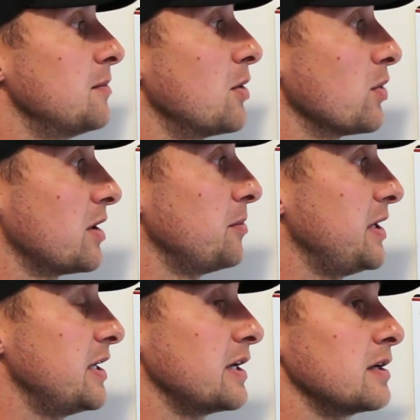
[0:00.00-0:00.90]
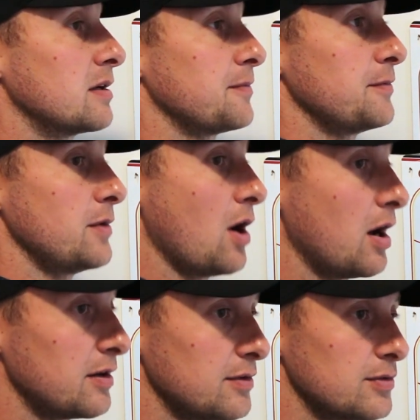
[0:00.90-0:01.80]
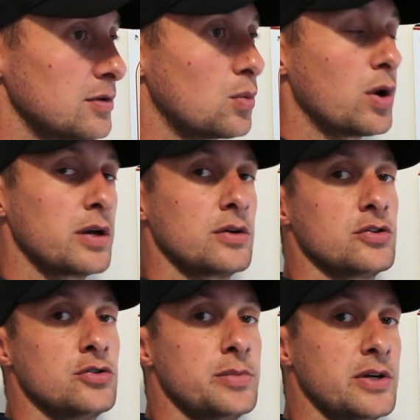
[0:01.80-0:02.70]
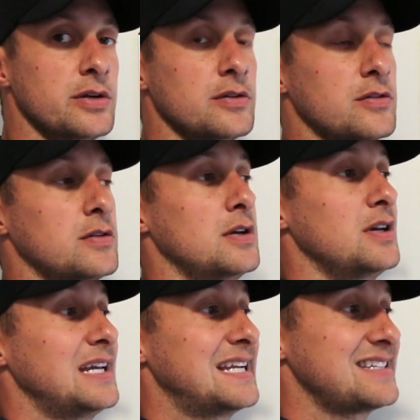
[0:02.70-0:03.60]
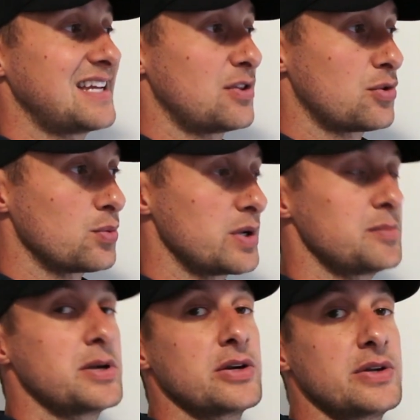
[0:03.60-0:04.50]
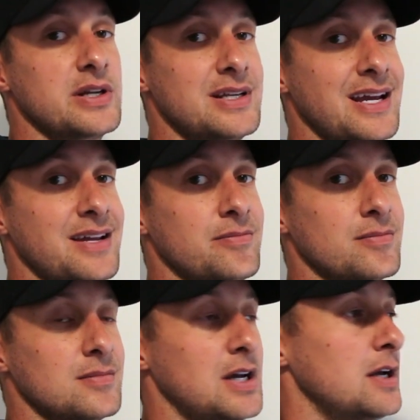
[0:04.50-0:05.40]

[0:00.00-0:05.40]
But we're competing not for 1 or 2 periods. It is a 3-period game.